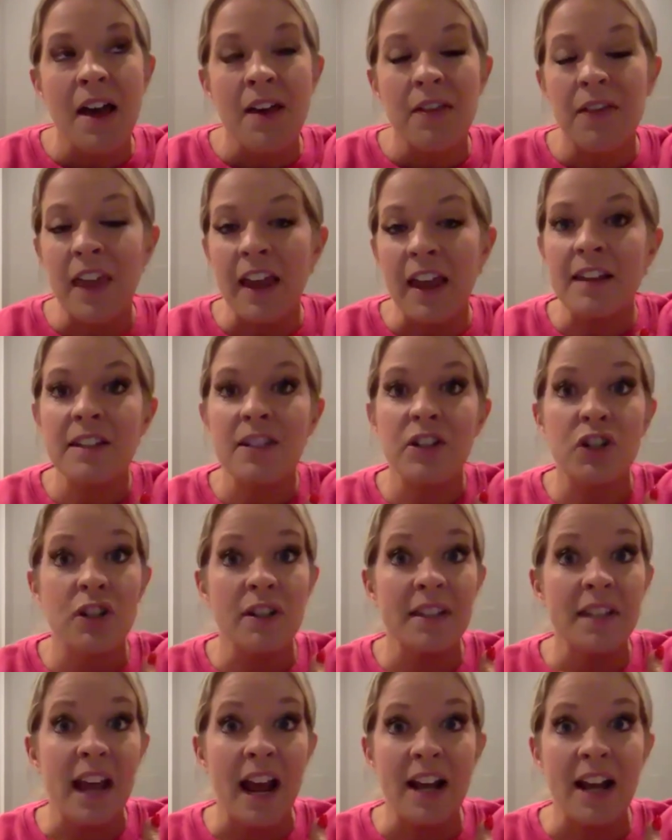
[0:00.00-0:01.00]
things
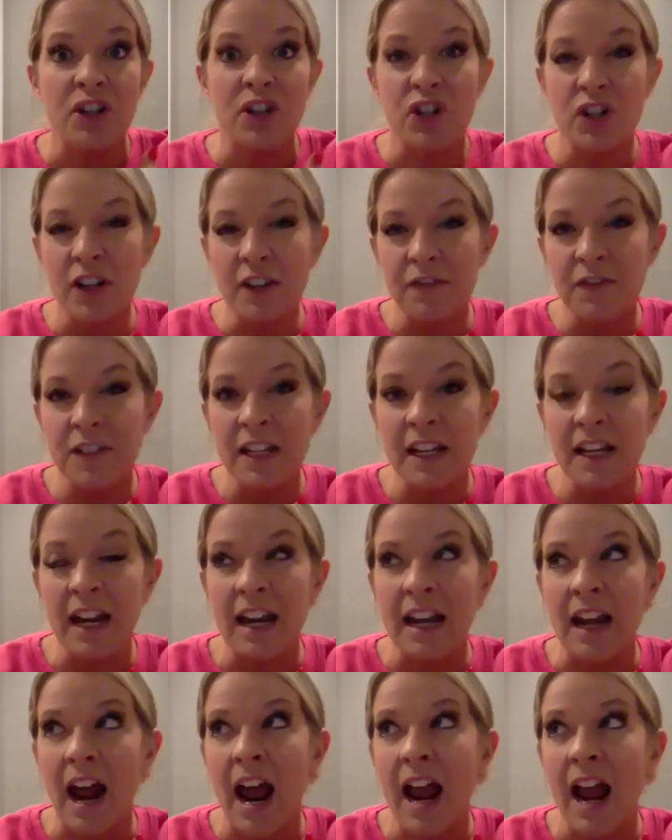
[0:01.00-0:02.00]
just had shifted,
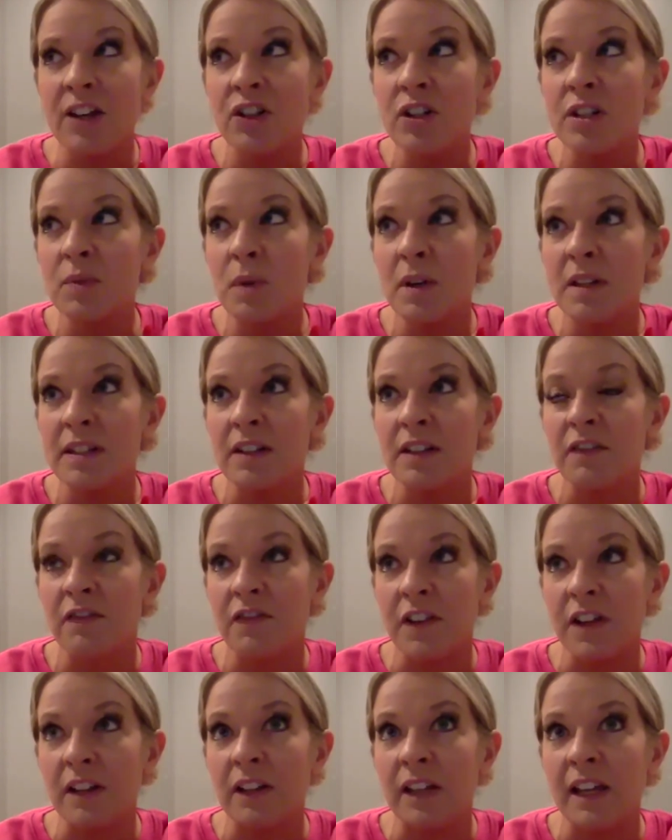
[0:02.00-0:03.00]
and I just wasn't
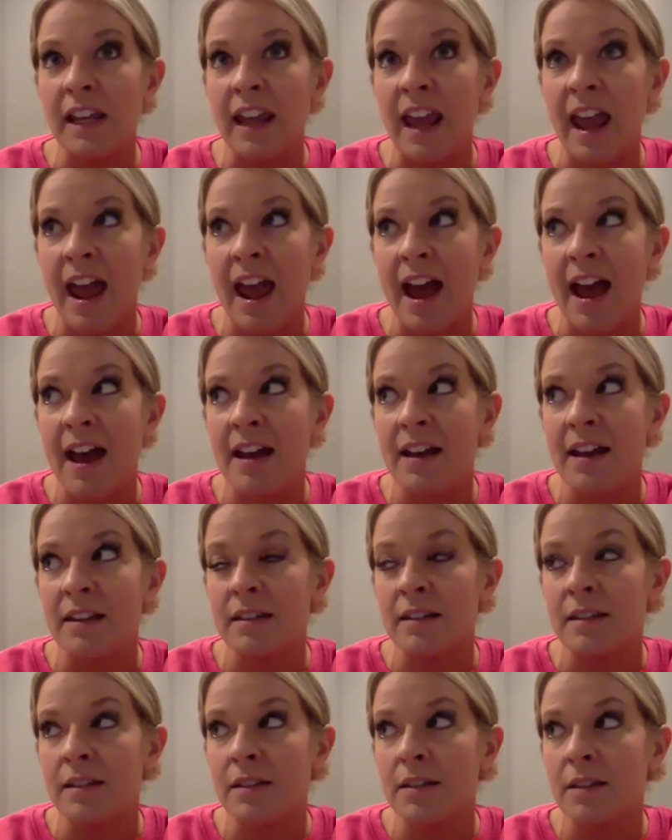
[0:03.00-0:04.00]
feeling
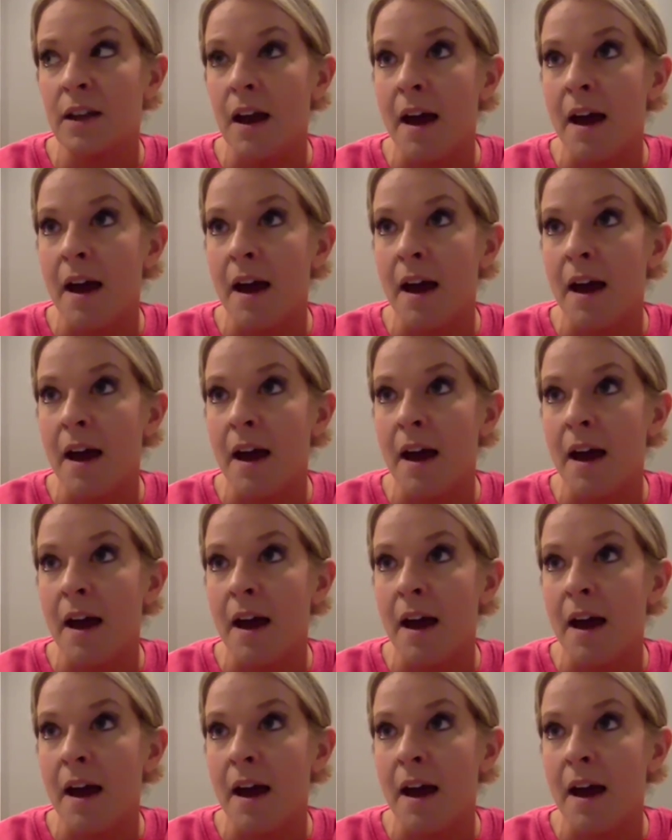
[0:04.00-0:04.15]
as